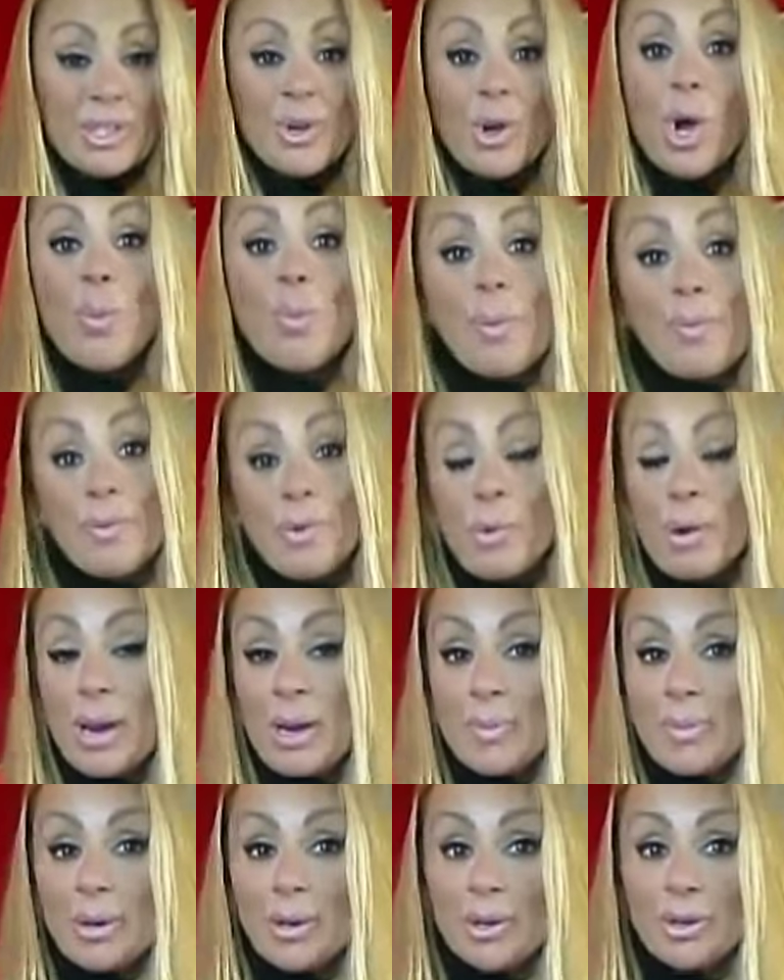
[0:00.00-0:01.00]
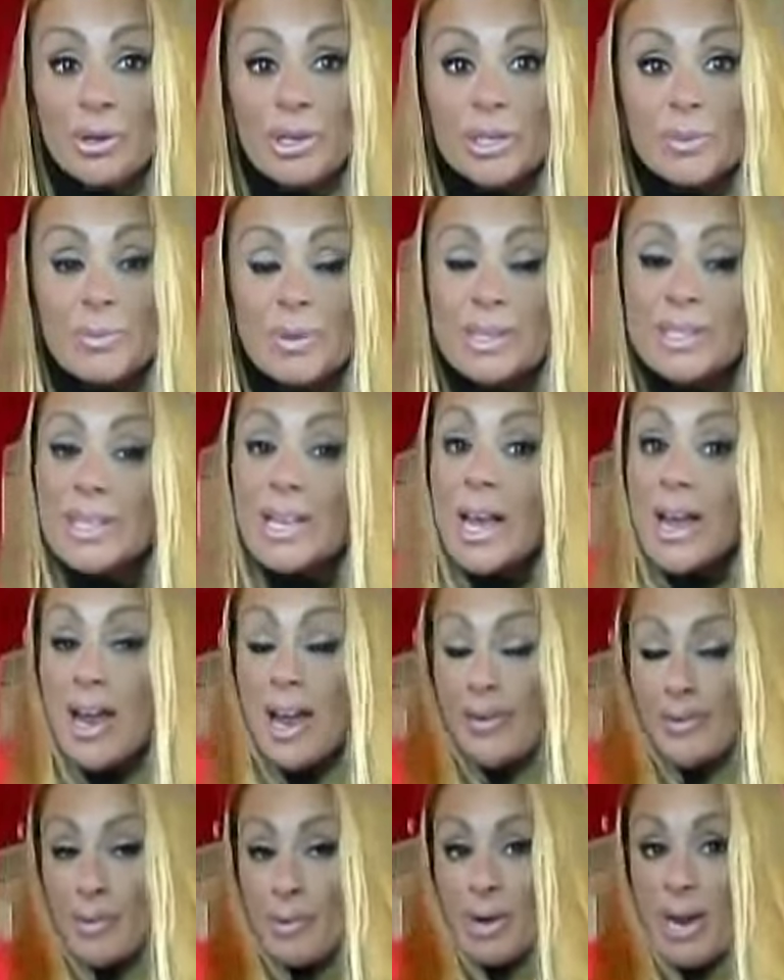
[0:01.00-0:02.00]
So I hope everyone had a Merry Christmas.
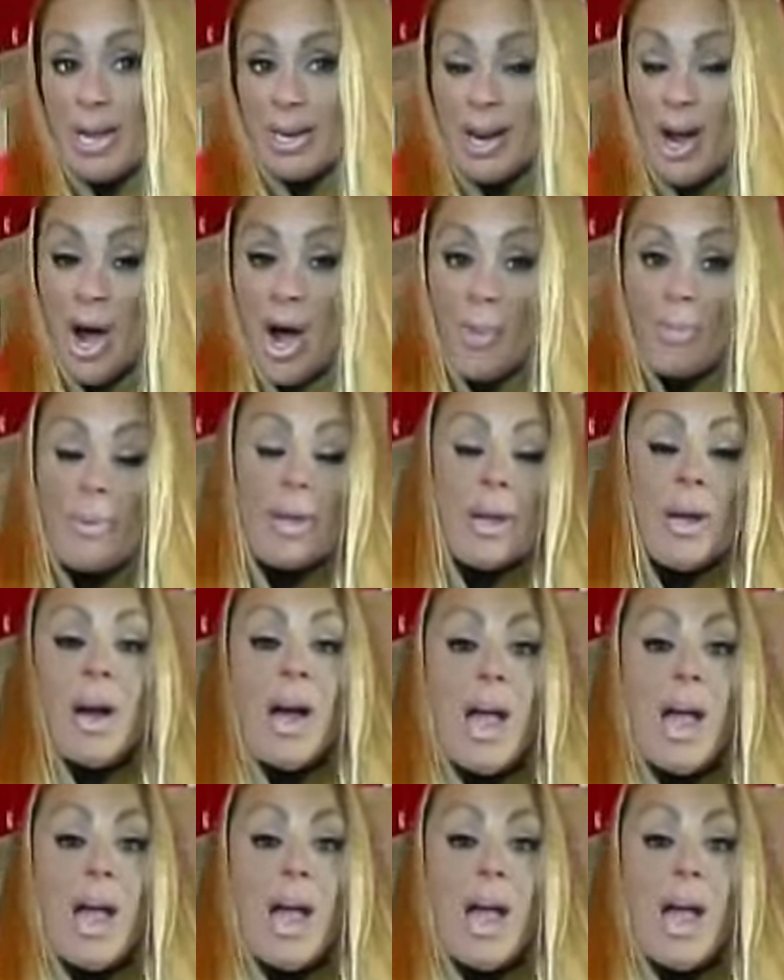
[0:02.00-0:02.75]
Everyone had a happy